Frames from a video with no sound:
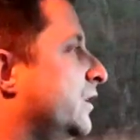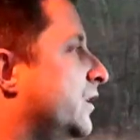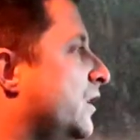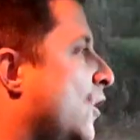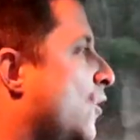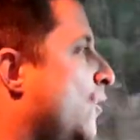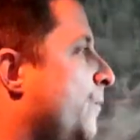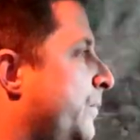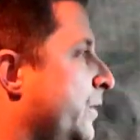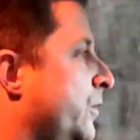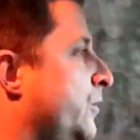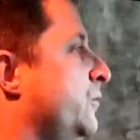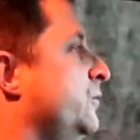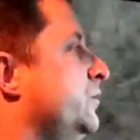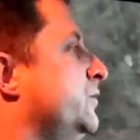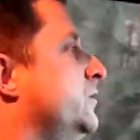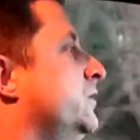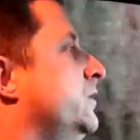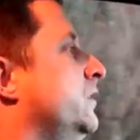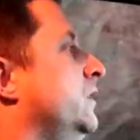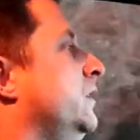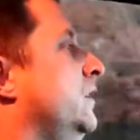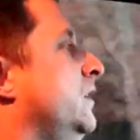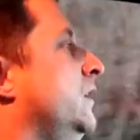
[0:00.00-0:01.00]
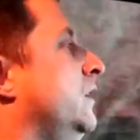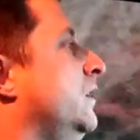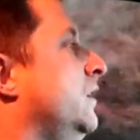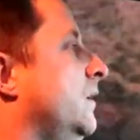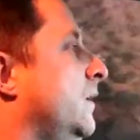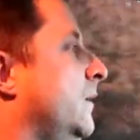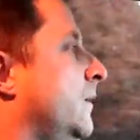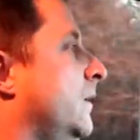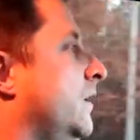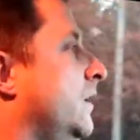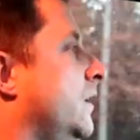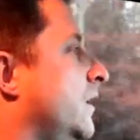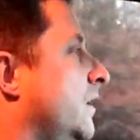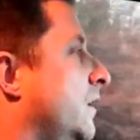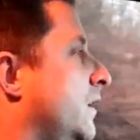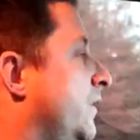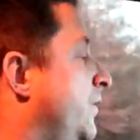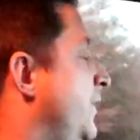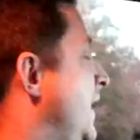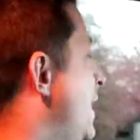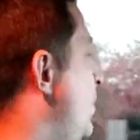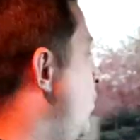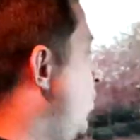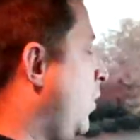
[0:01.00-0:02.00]
to go boost
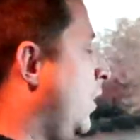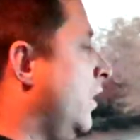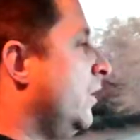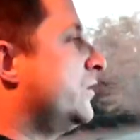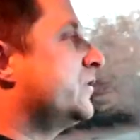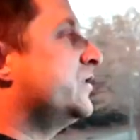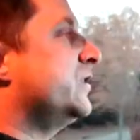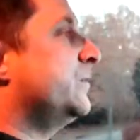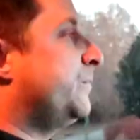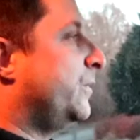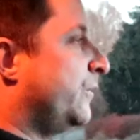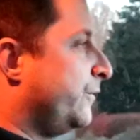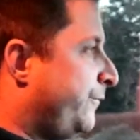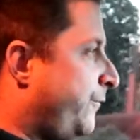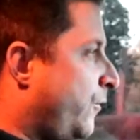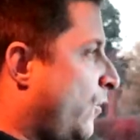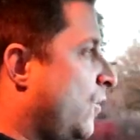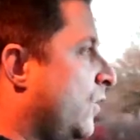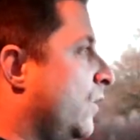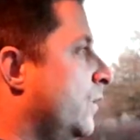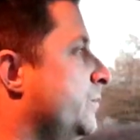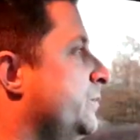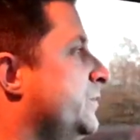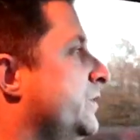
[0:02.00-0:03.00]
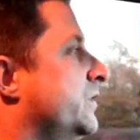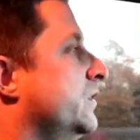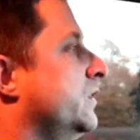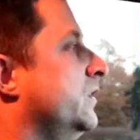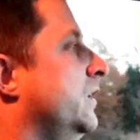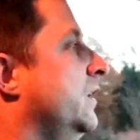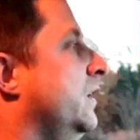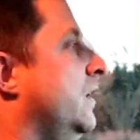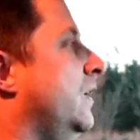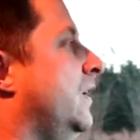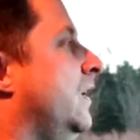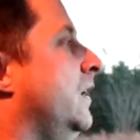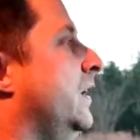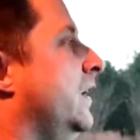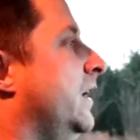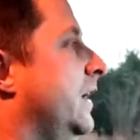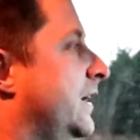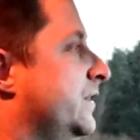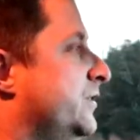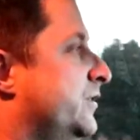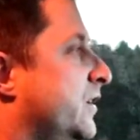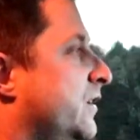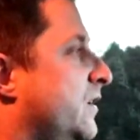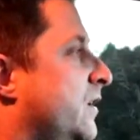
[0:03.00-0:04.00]
that works and performs
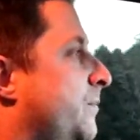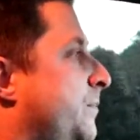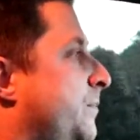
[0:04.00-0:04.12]
is going